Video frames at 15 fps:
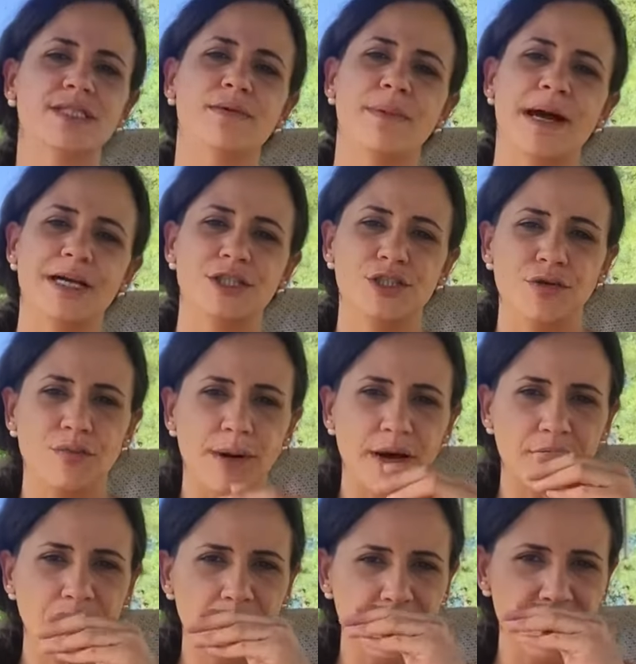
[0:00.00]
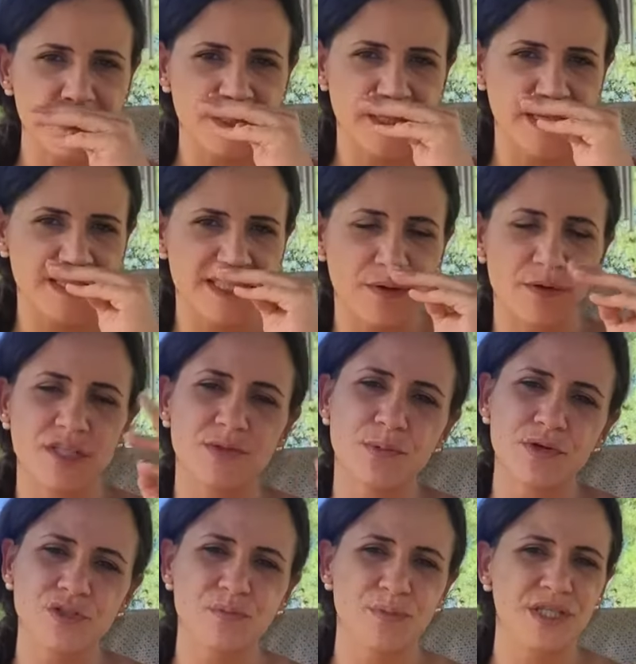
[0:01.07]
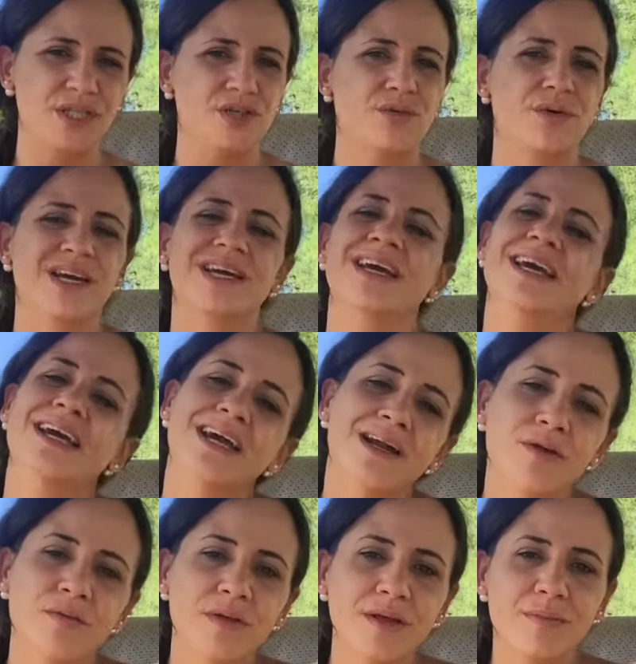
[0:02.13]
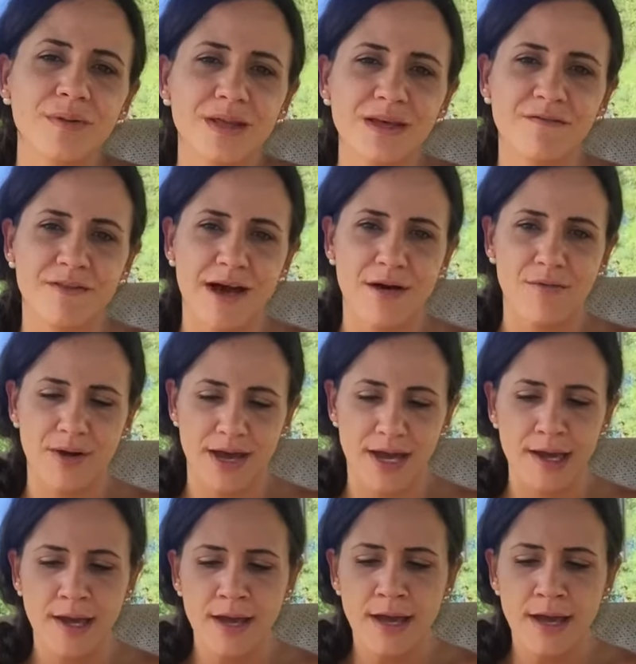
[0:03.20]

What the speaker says: to bash you about all these things that we're supposed to be doing, I don't really believe that way.